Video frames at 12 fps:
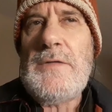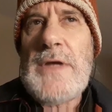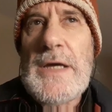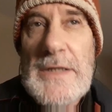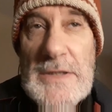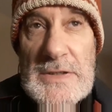
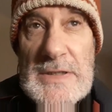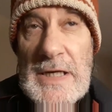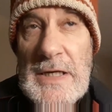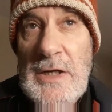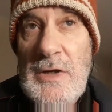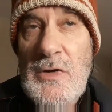that is
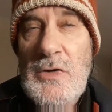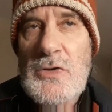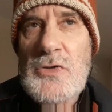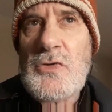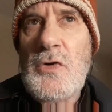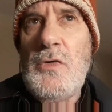taking
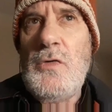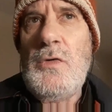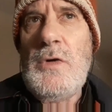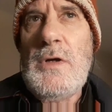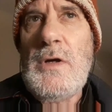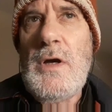
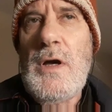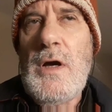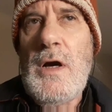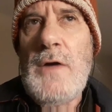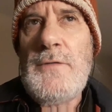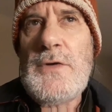control
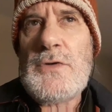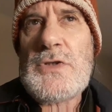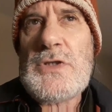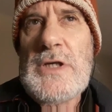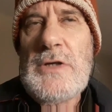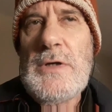of your
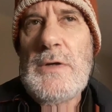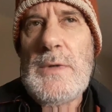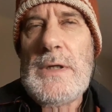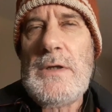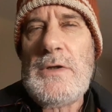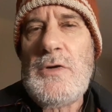steering
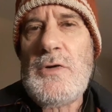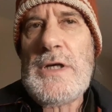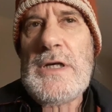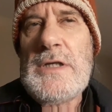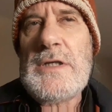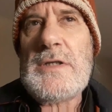wheel, your
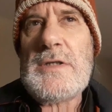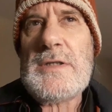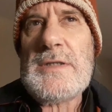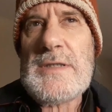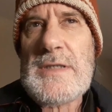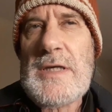inner
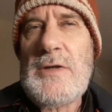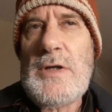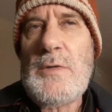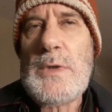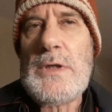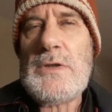
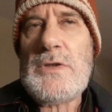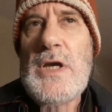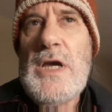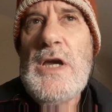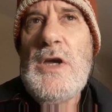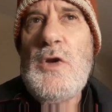steering wheels.
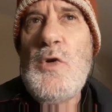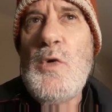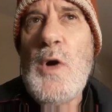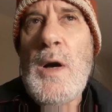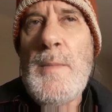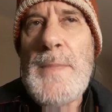
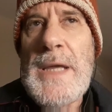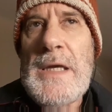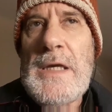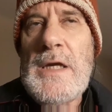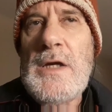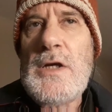You are
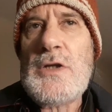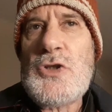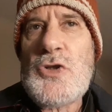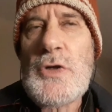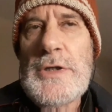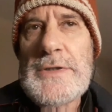making a
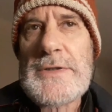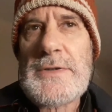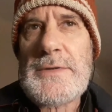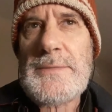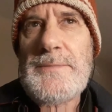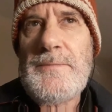
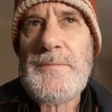choice.